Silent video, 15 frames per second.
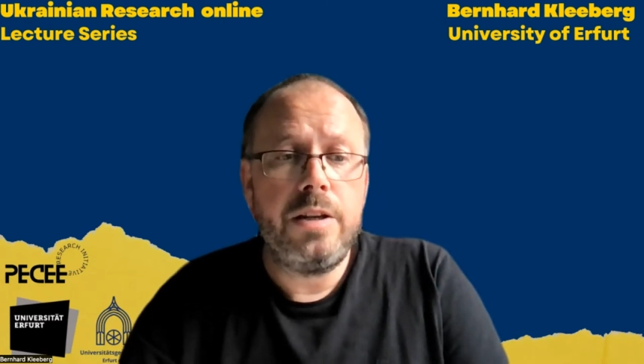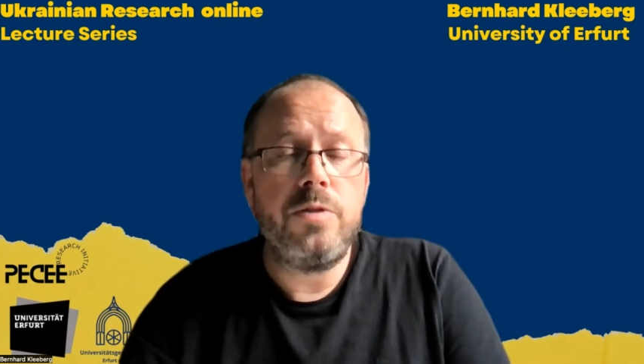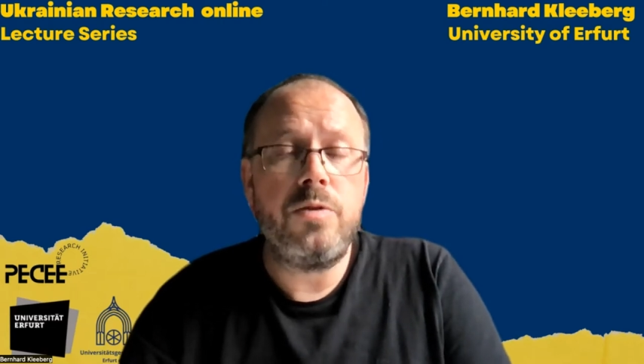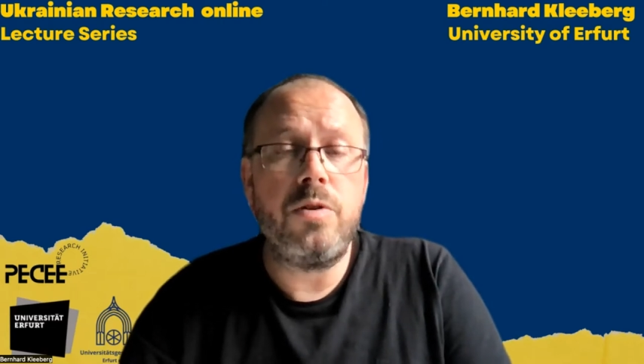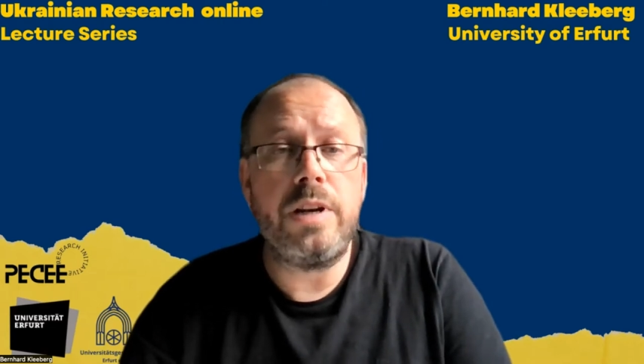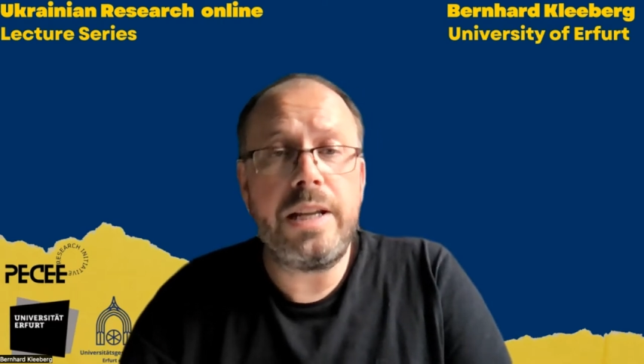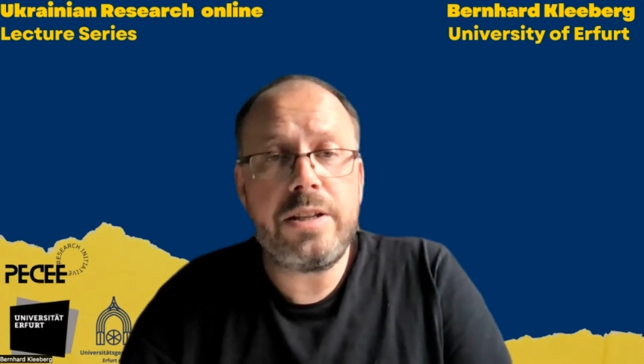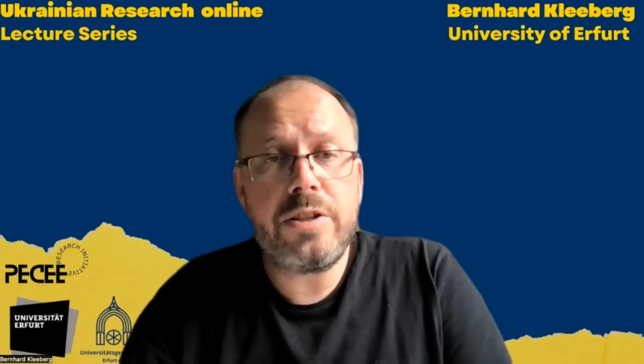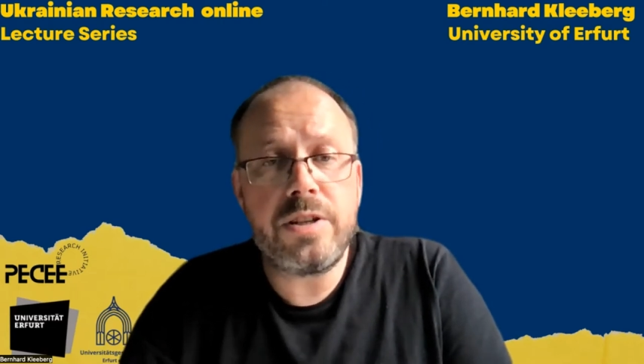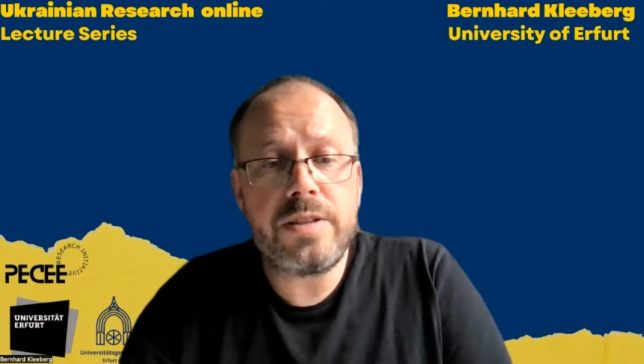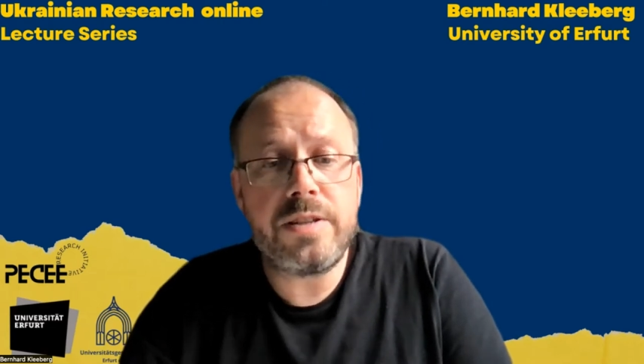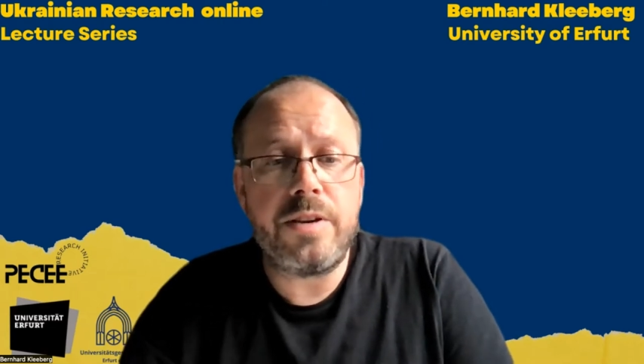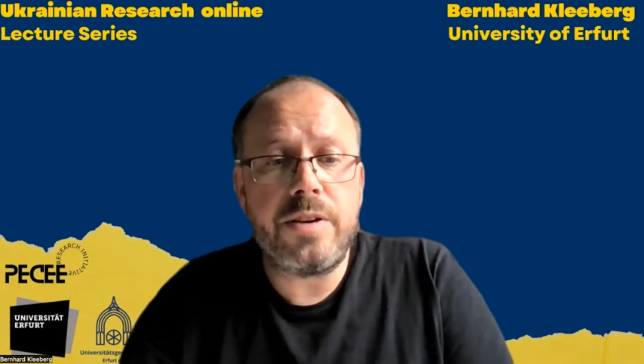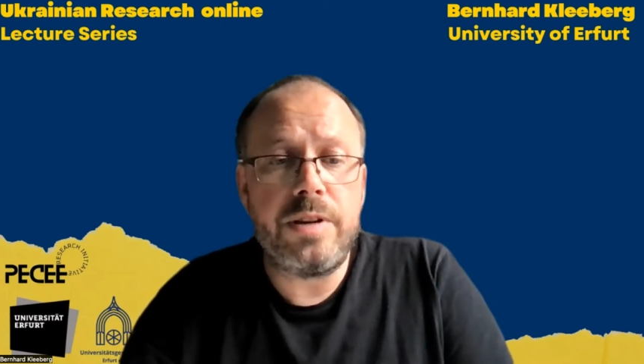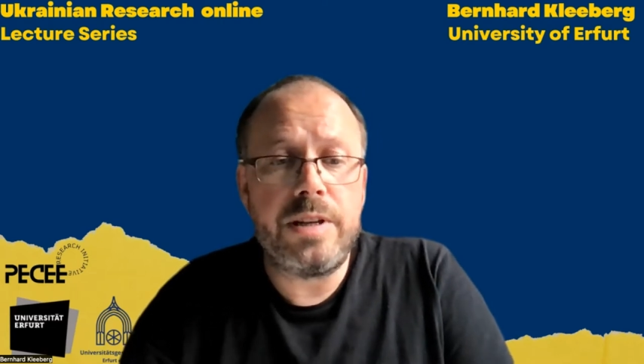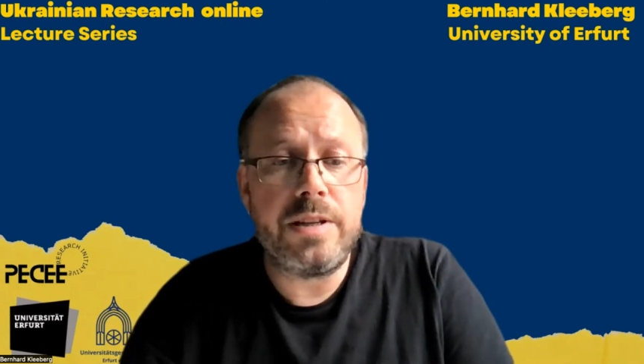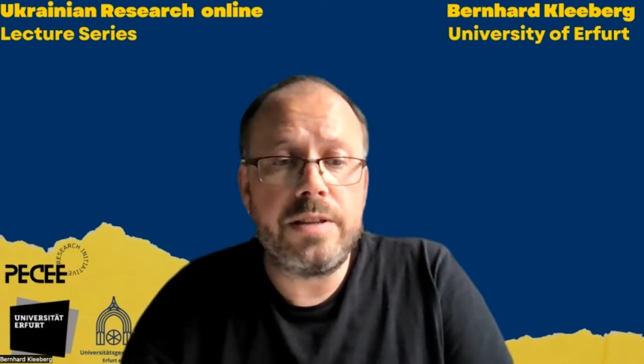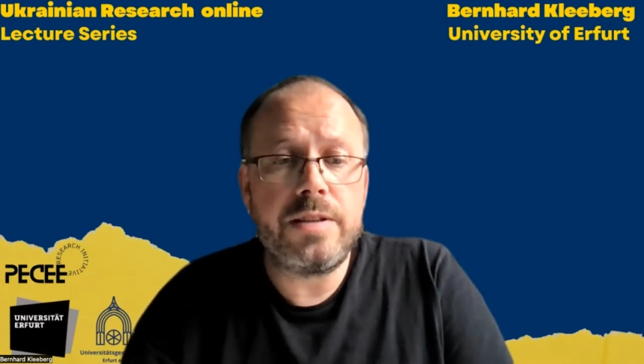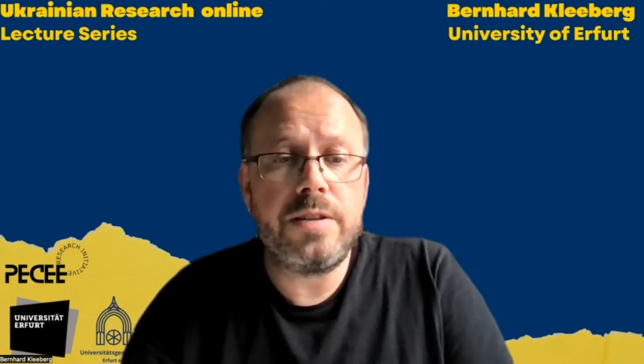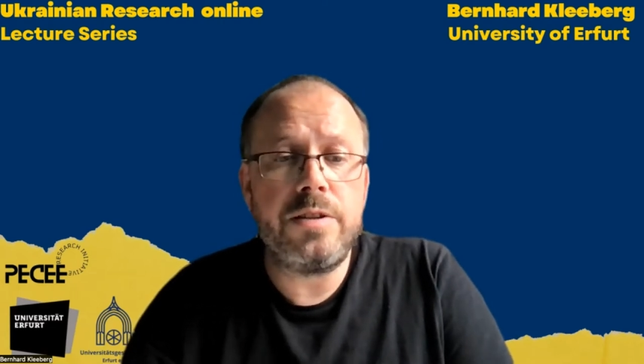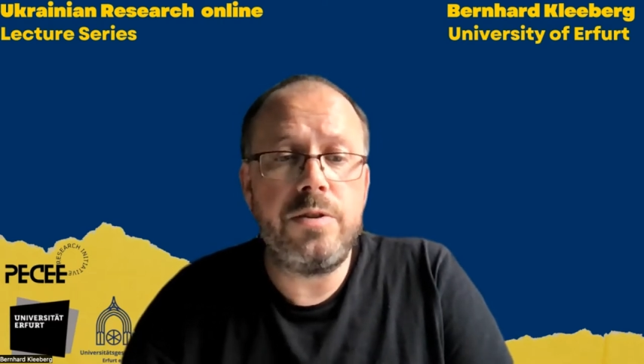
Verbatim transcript: to our lecture series,